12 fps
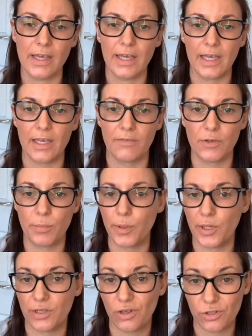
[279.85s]
if you put
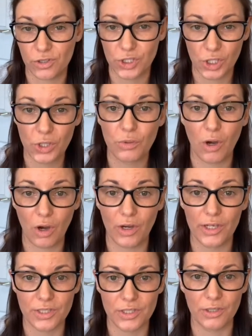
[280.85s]
in too high
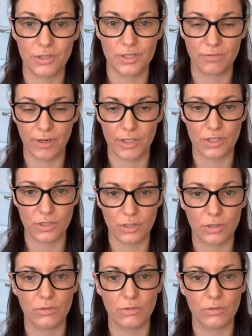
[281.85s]
a dose of retinol